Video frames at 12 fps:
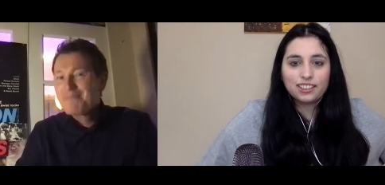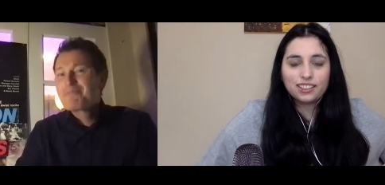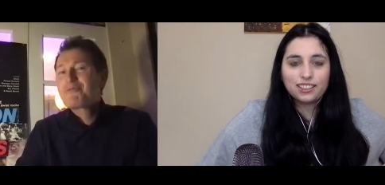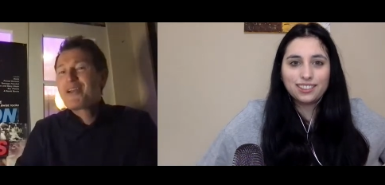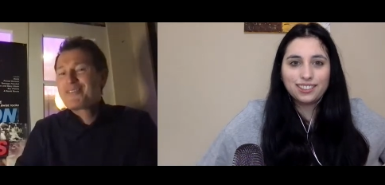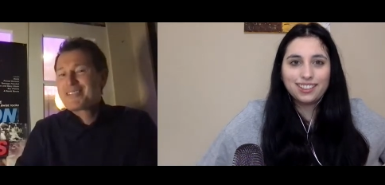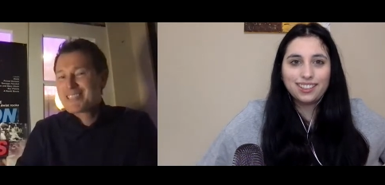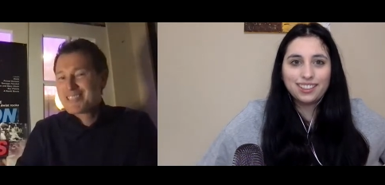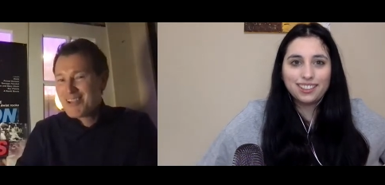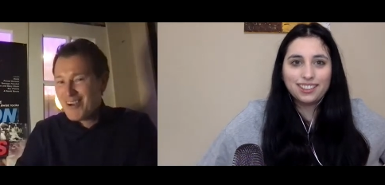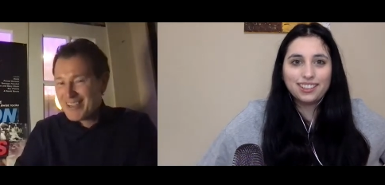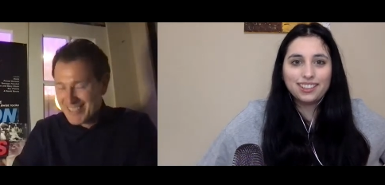Speaker 1: that we've
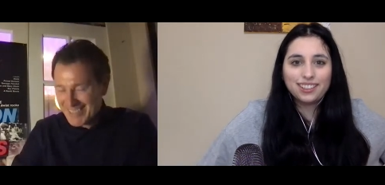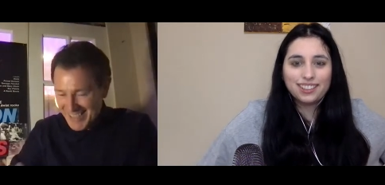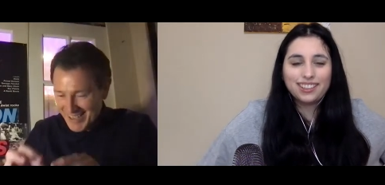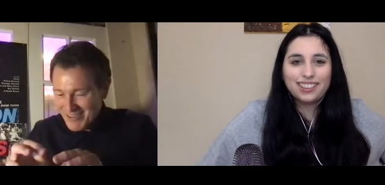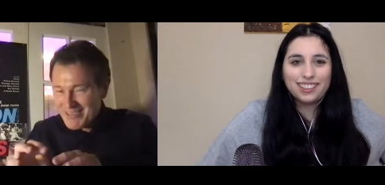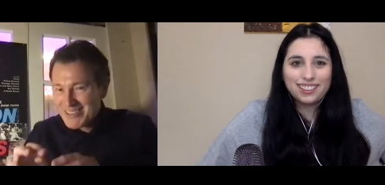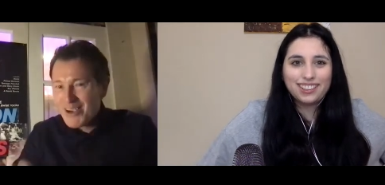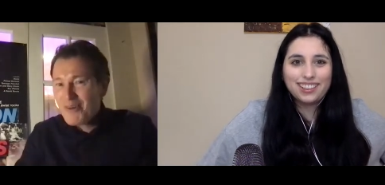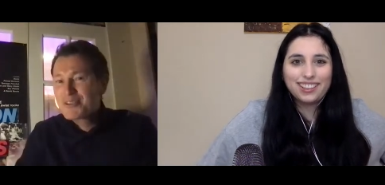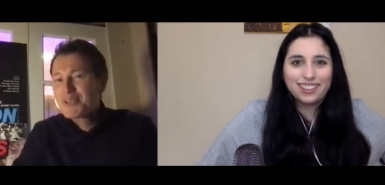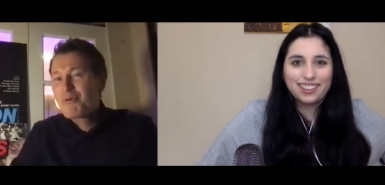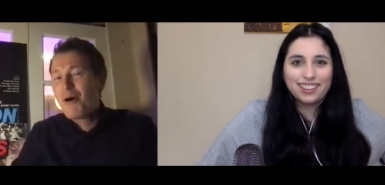described, we told you
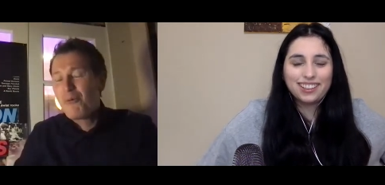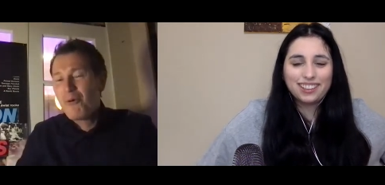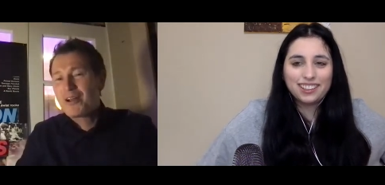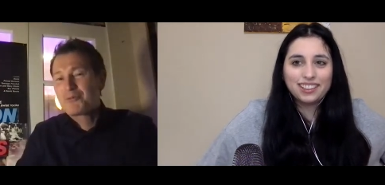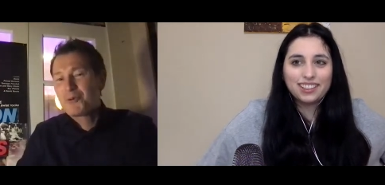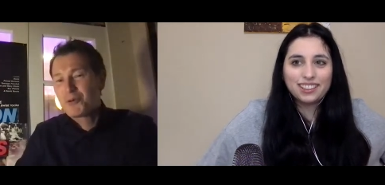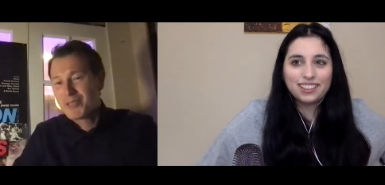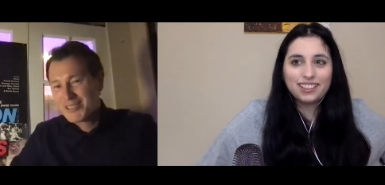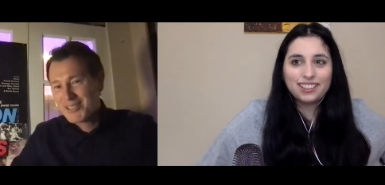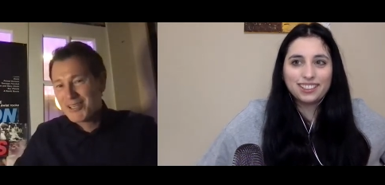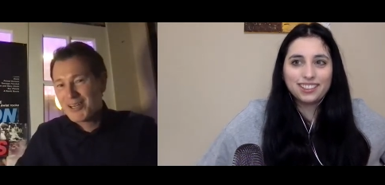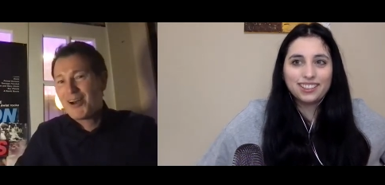what a wonder wall is at
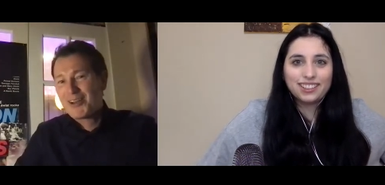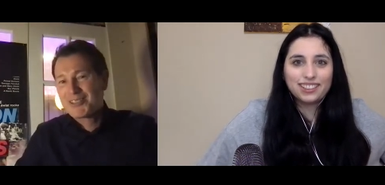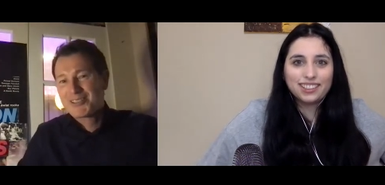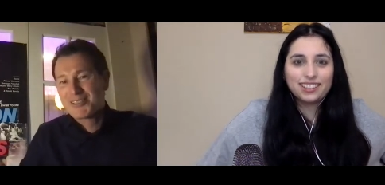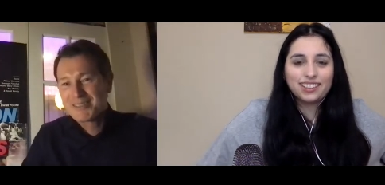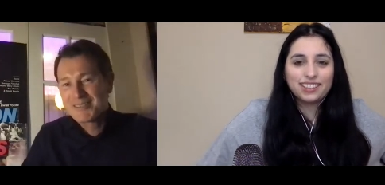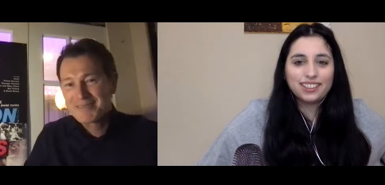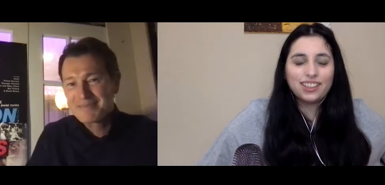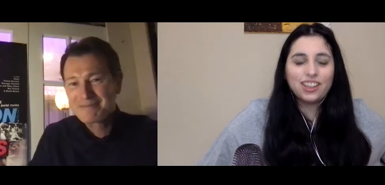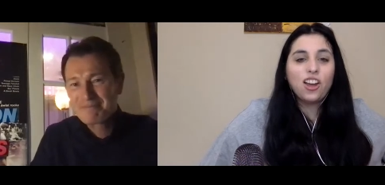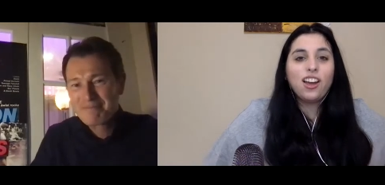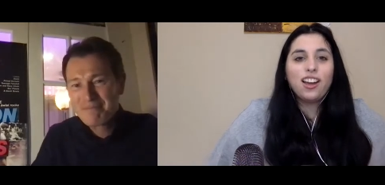last.
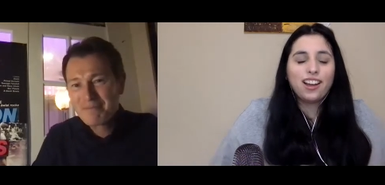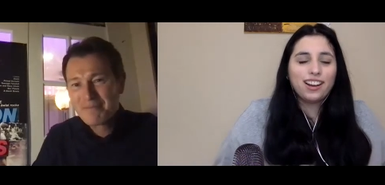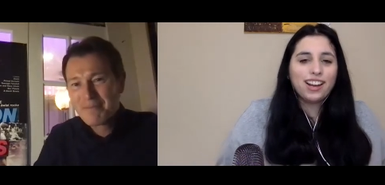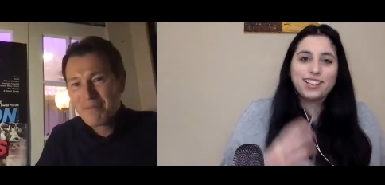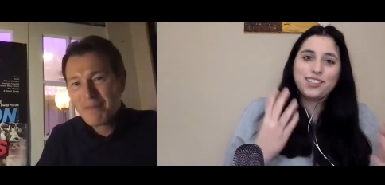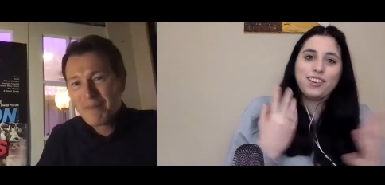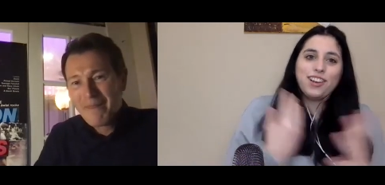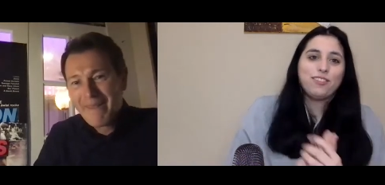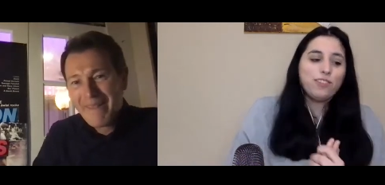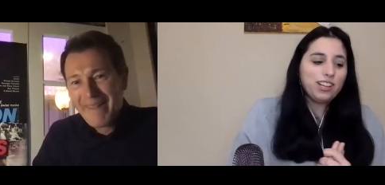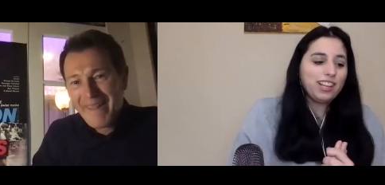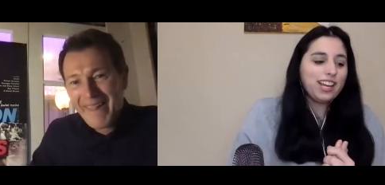
Speaker 2: Okay, so I have one
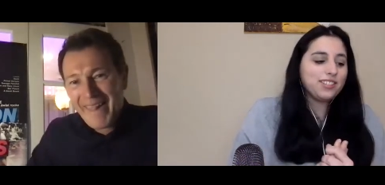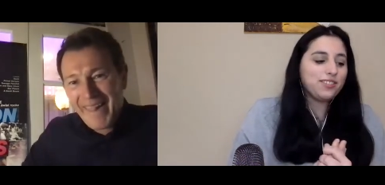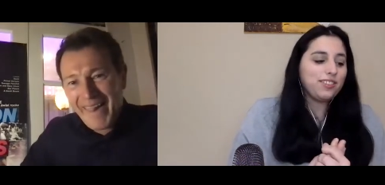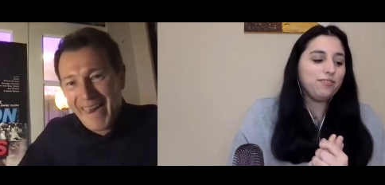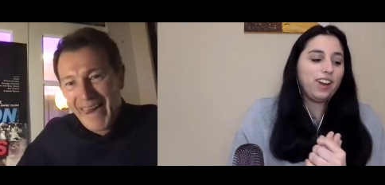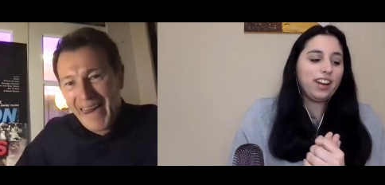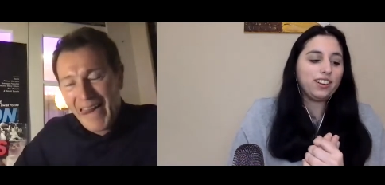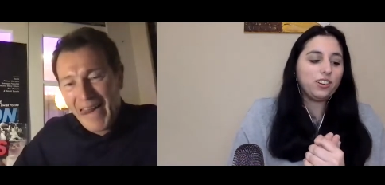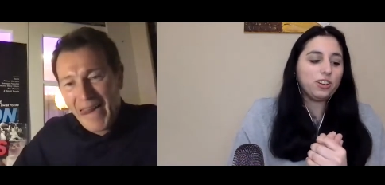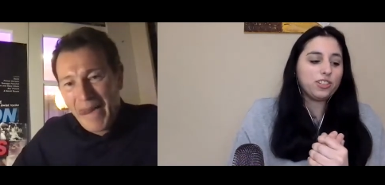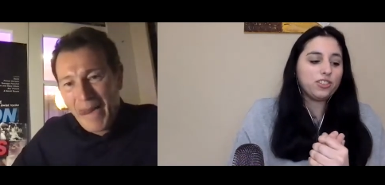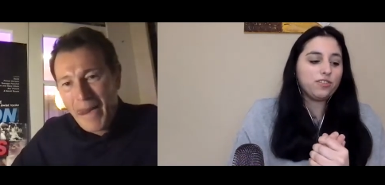last one final
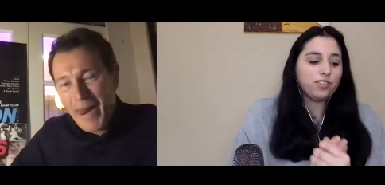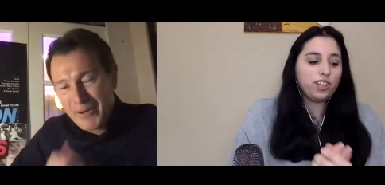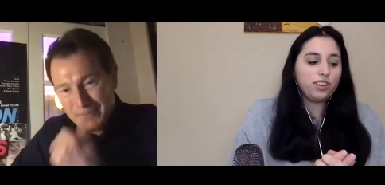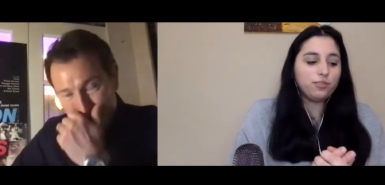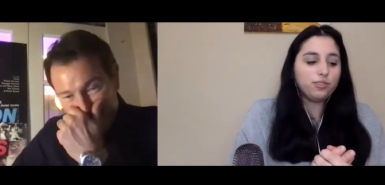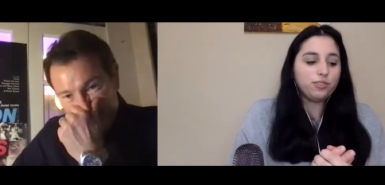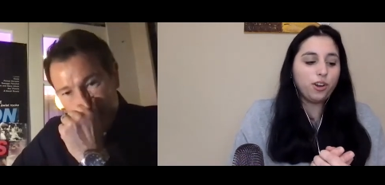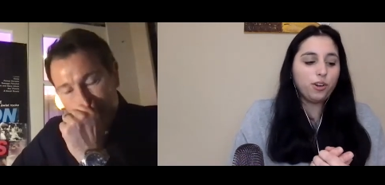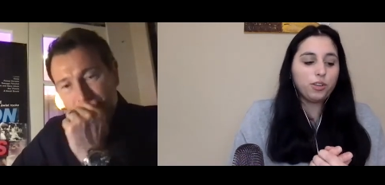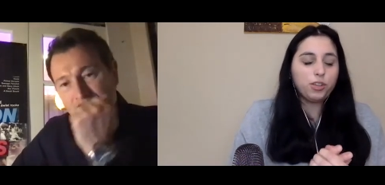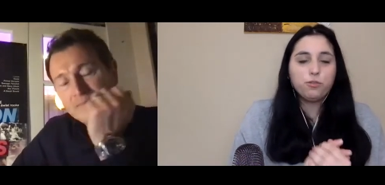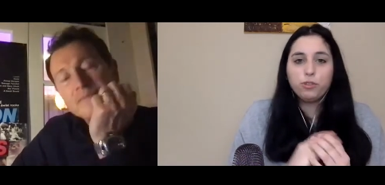question for you. So you
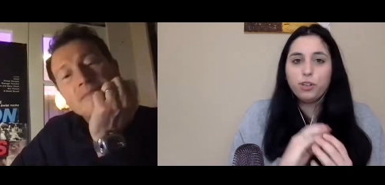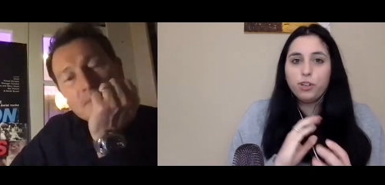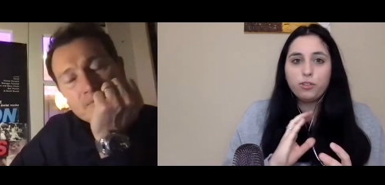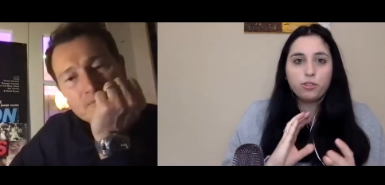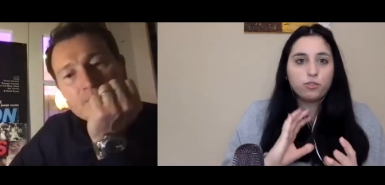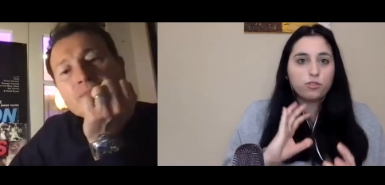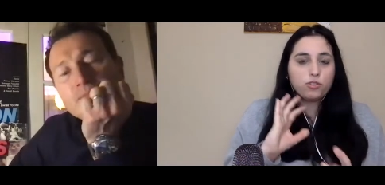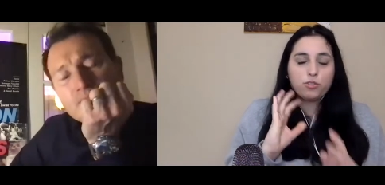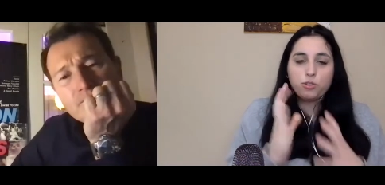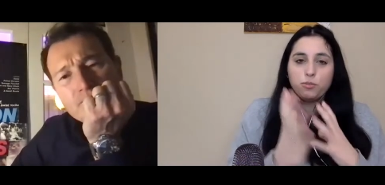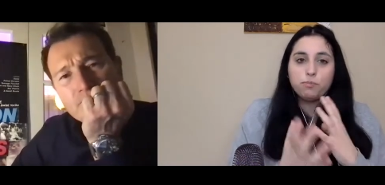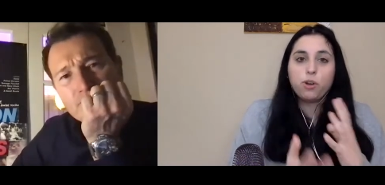were you
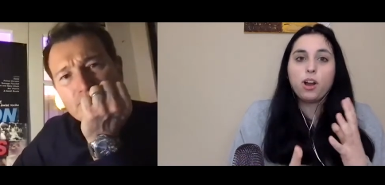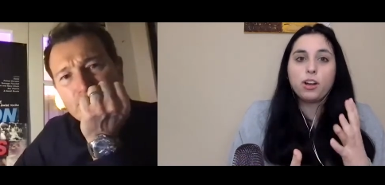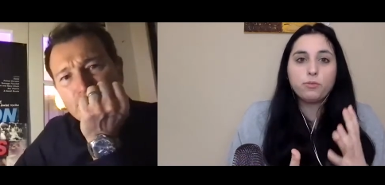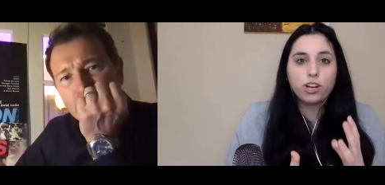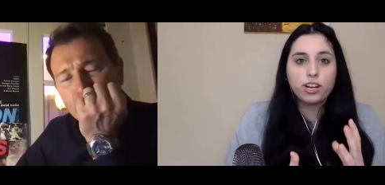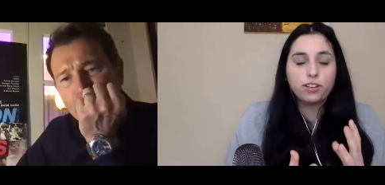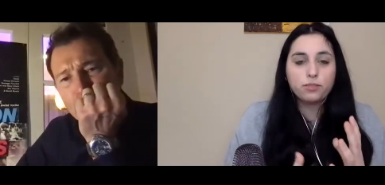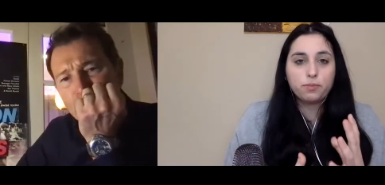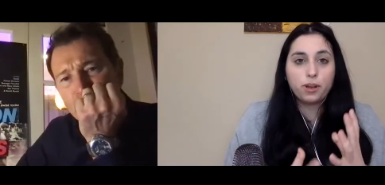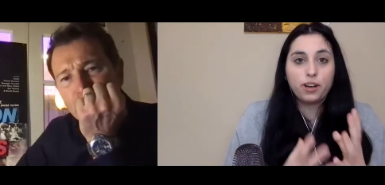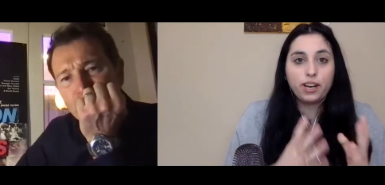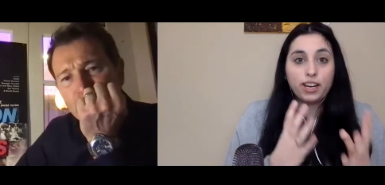brought up Trainspotting
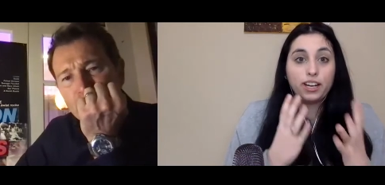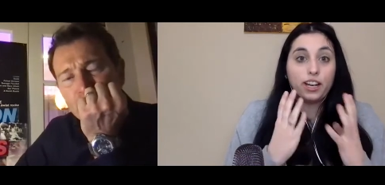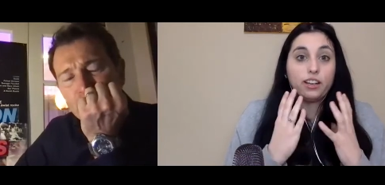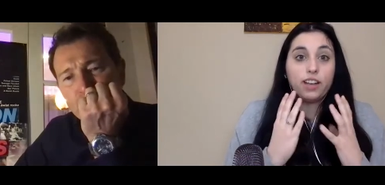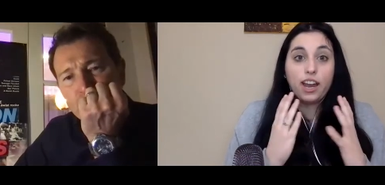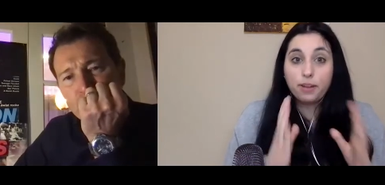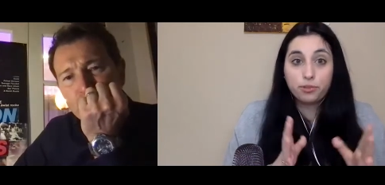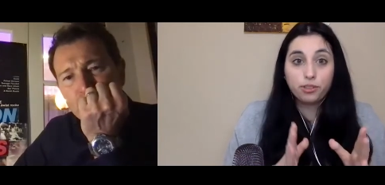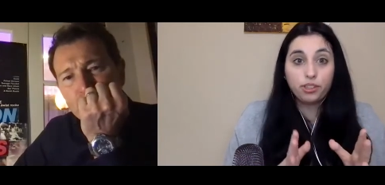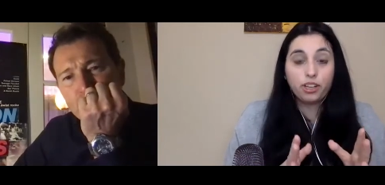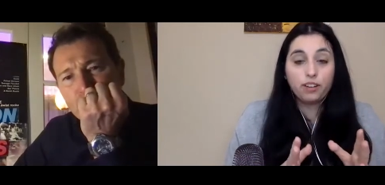and I absolutely love